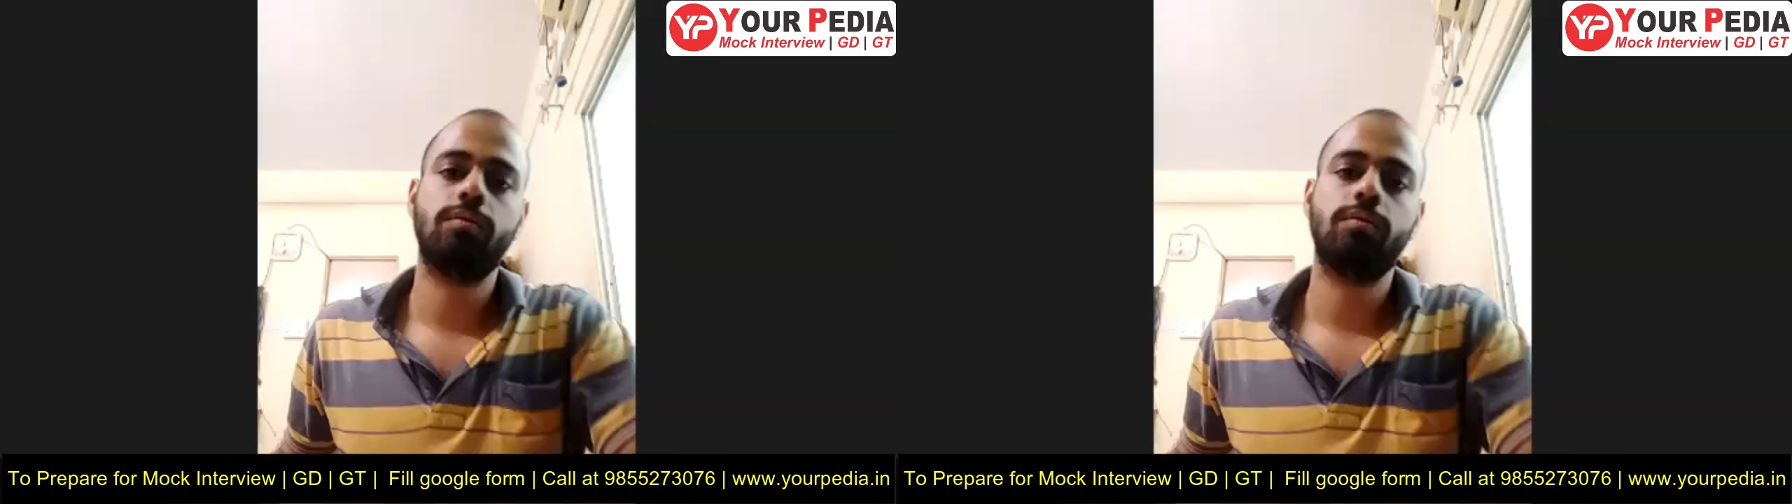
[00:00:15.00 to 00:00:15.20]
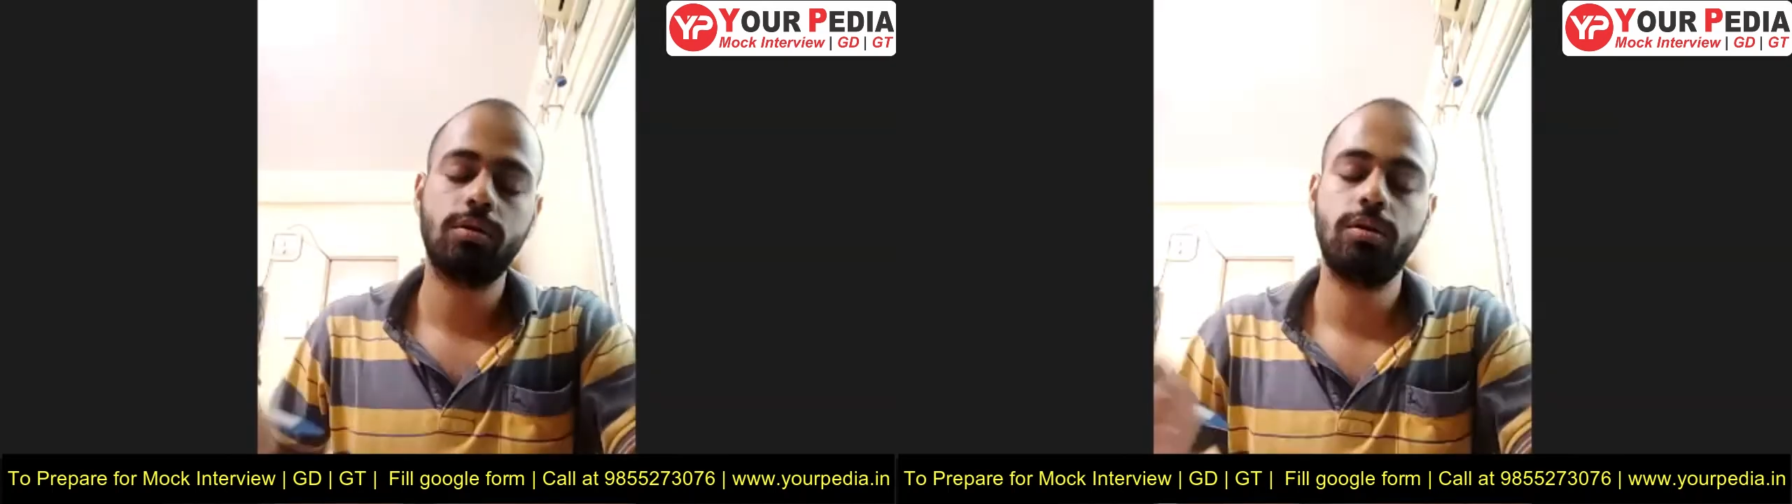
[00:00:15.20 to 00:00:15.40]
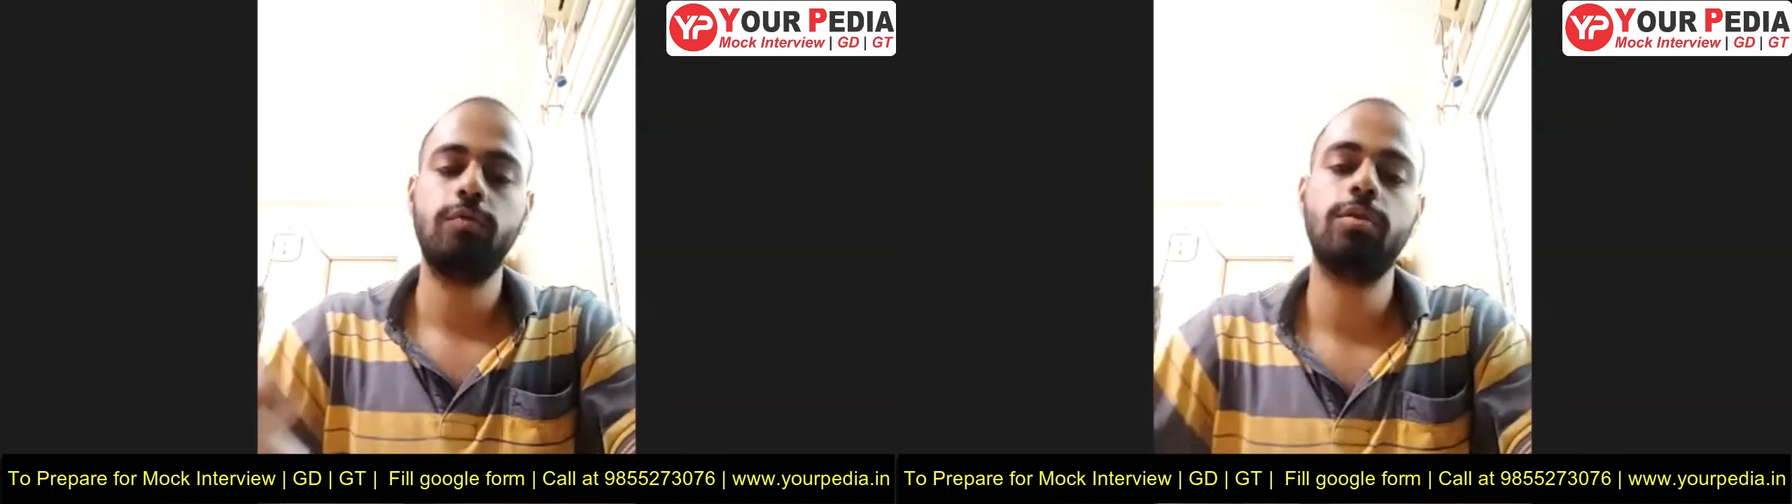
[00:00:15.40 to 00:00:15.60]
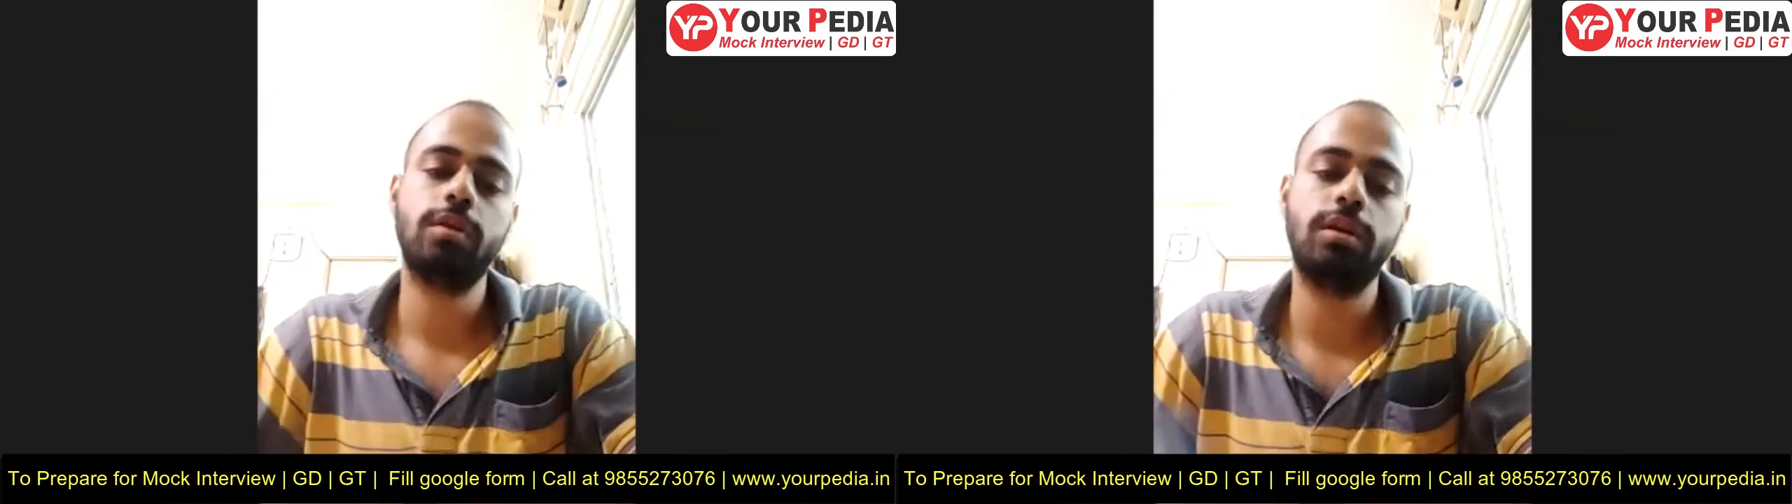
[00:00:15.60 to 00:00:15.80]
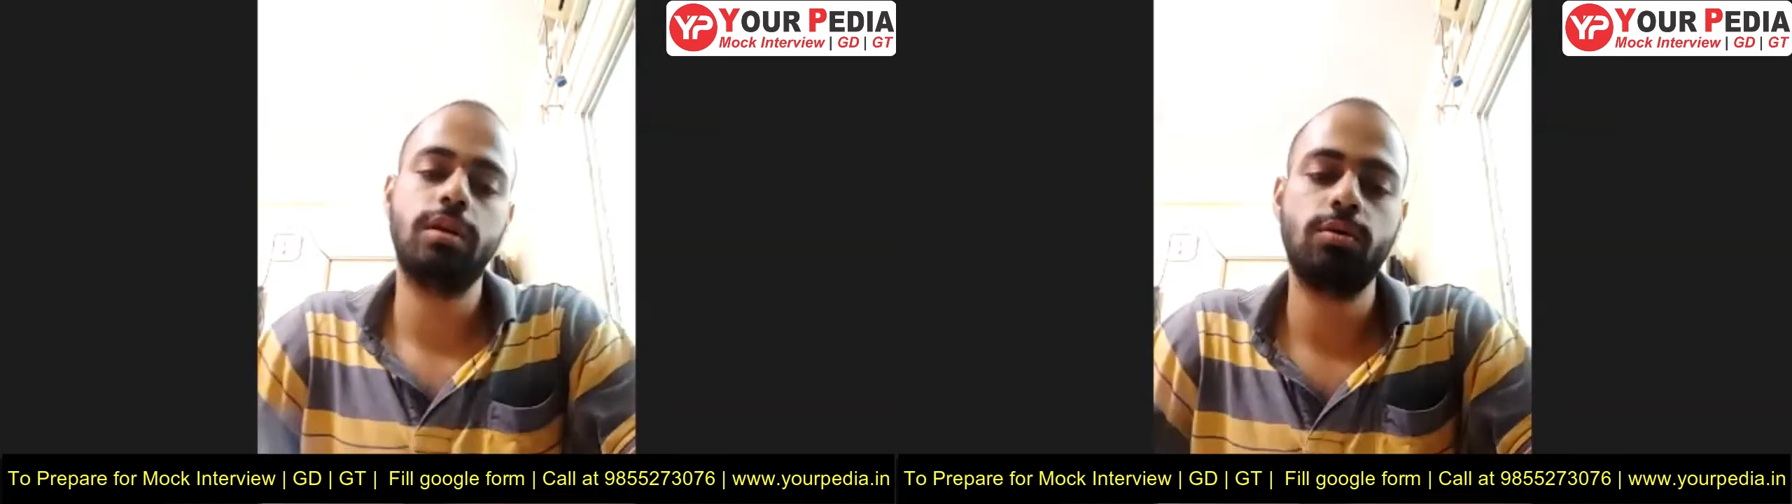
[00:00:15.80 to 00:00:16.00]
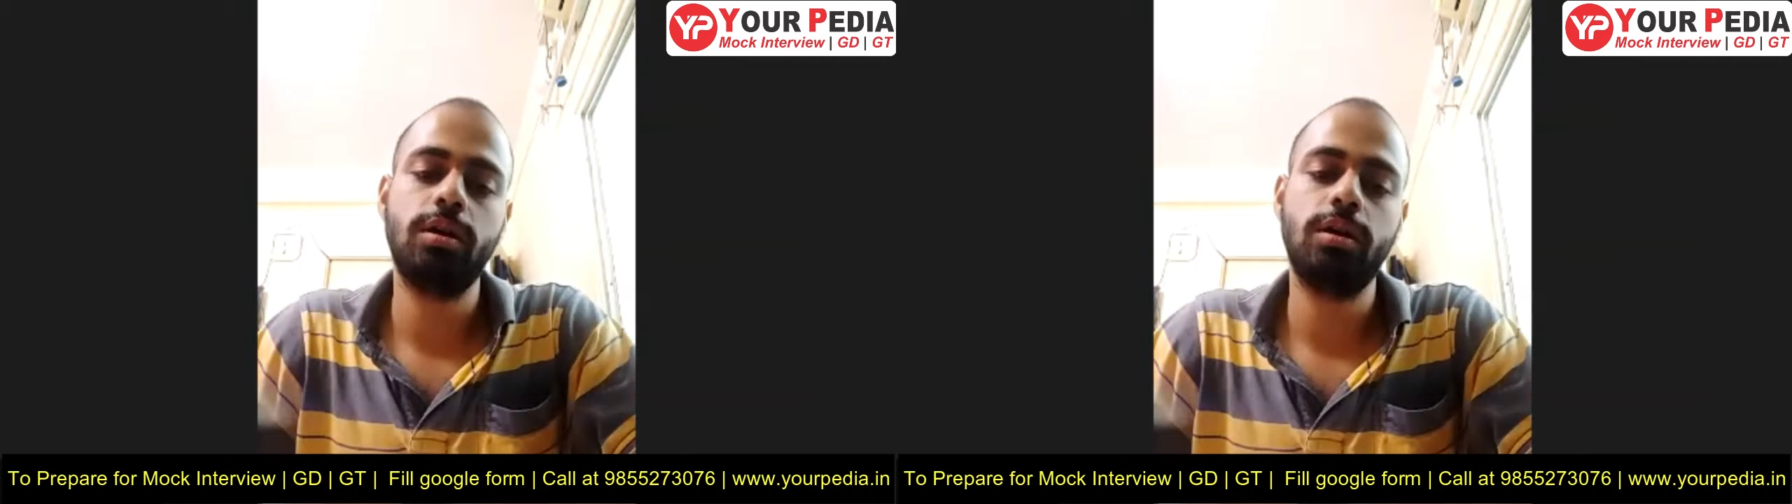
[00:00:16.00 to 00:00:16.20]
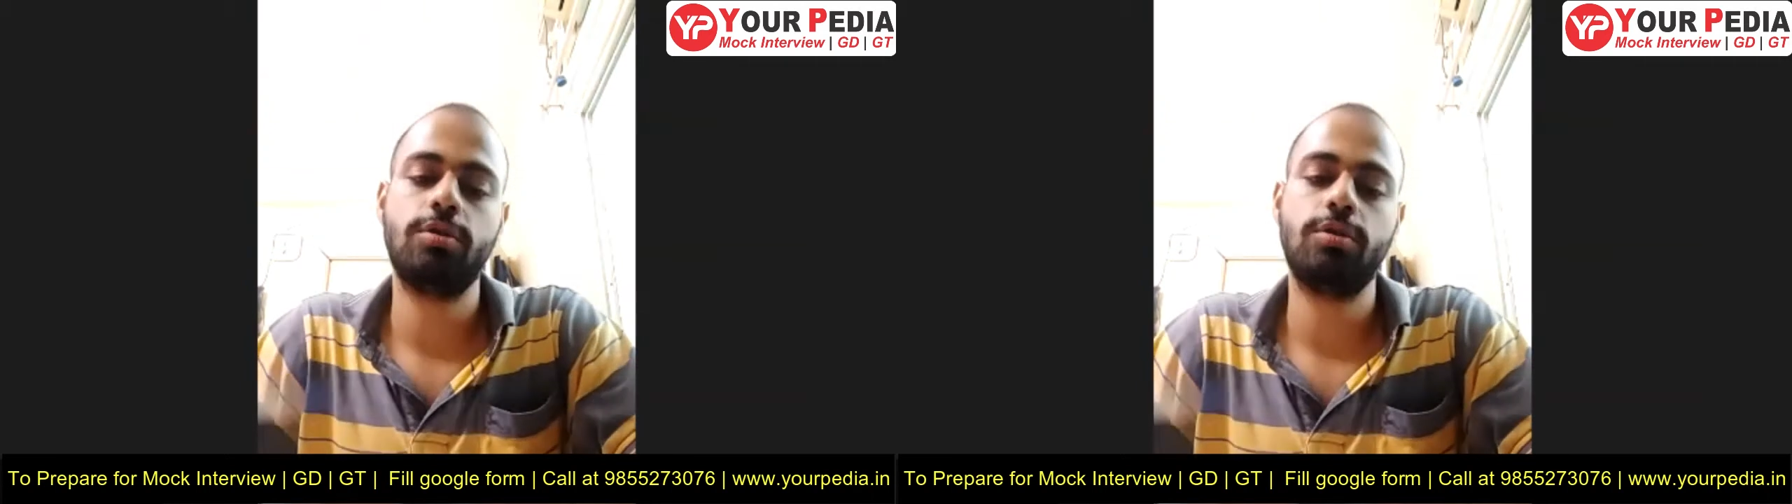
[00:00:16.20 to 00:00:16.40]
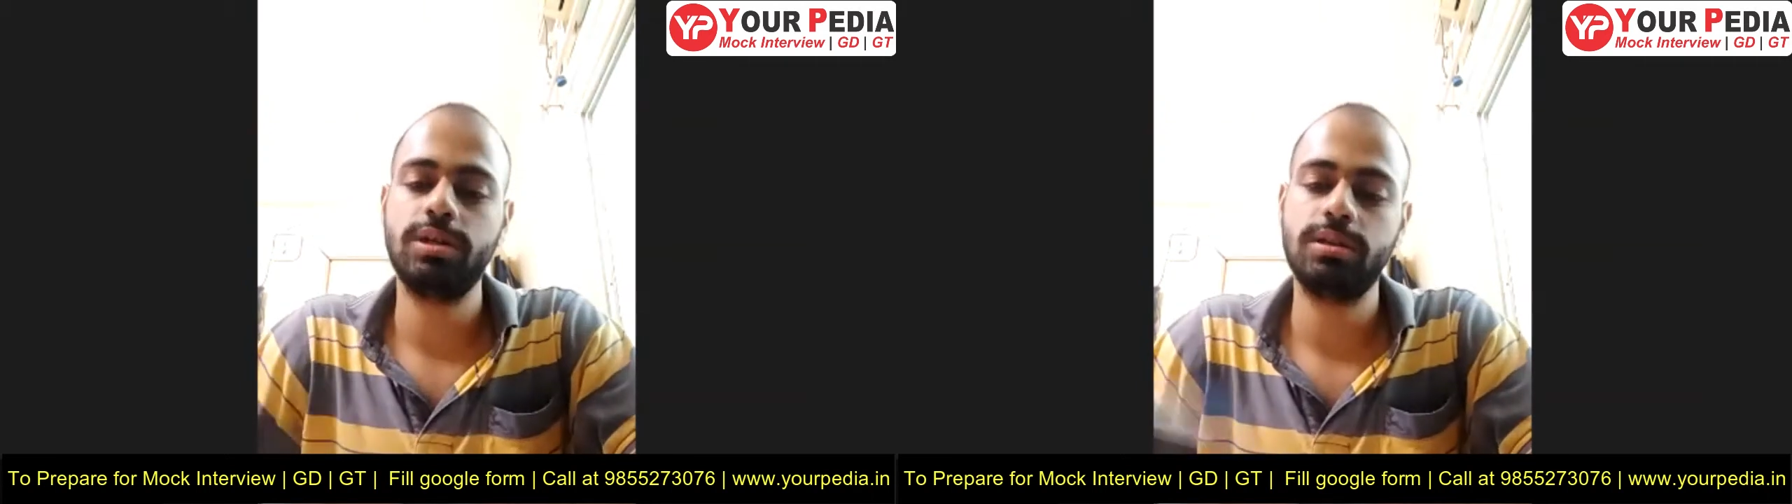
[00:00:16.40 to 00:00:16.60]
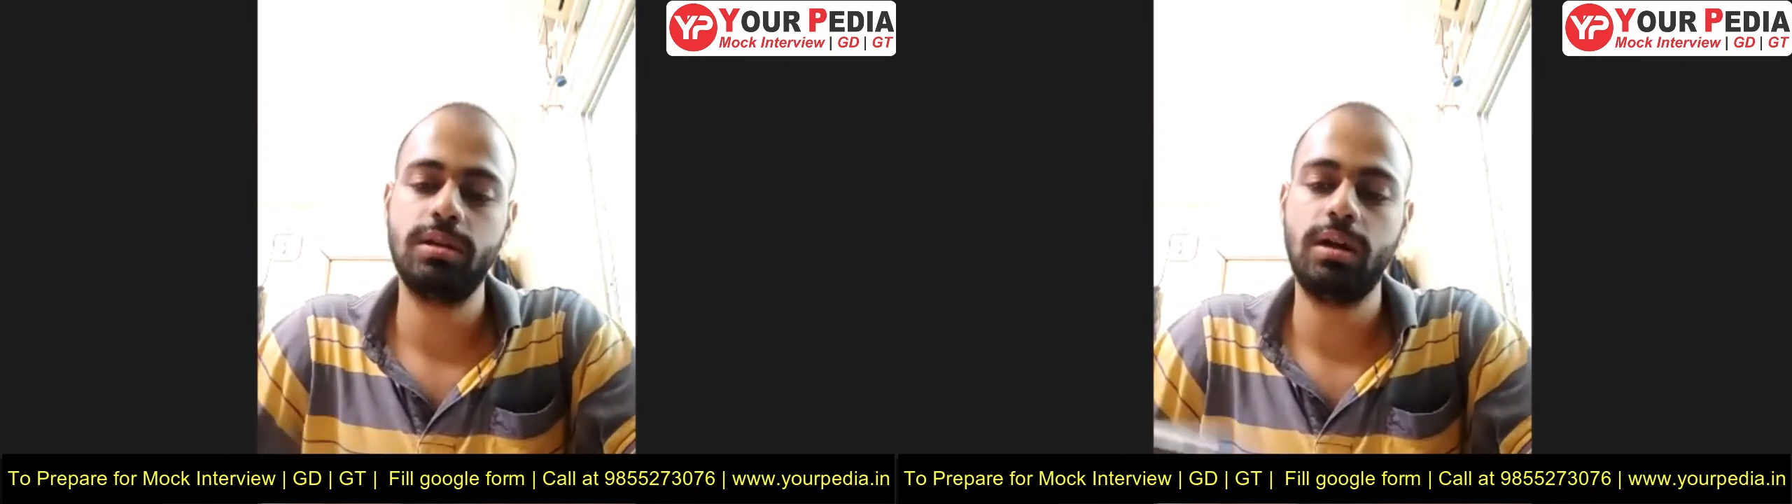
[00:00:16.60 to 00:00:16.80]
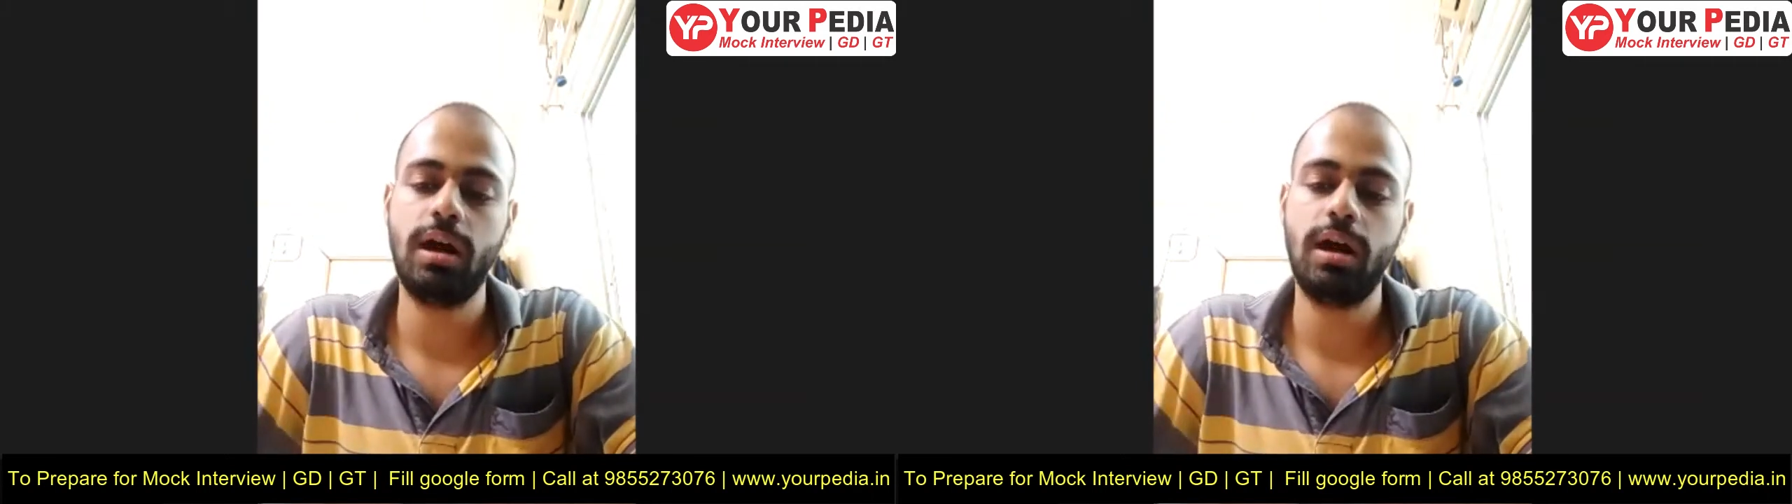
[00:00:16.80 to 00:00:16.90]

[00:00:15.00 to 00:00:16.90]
call for control and automation in